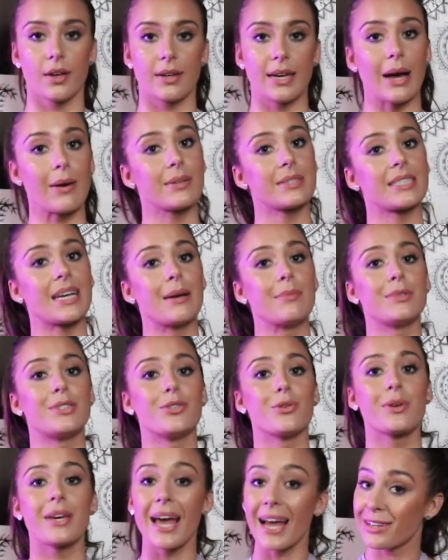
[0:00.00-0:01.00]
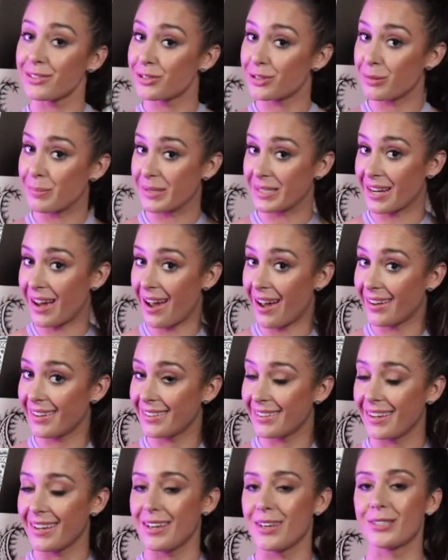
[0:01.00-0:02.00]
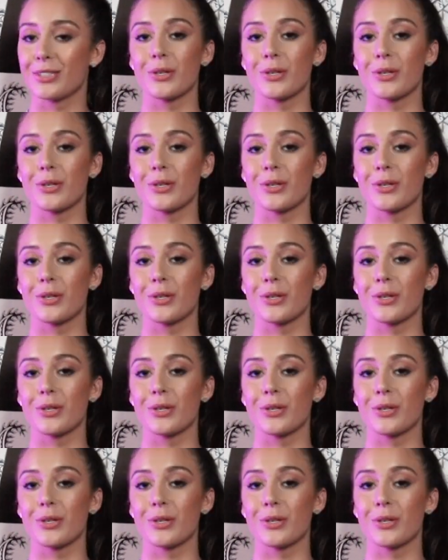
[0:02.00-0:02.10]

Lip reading: Now it's time to catch the baton.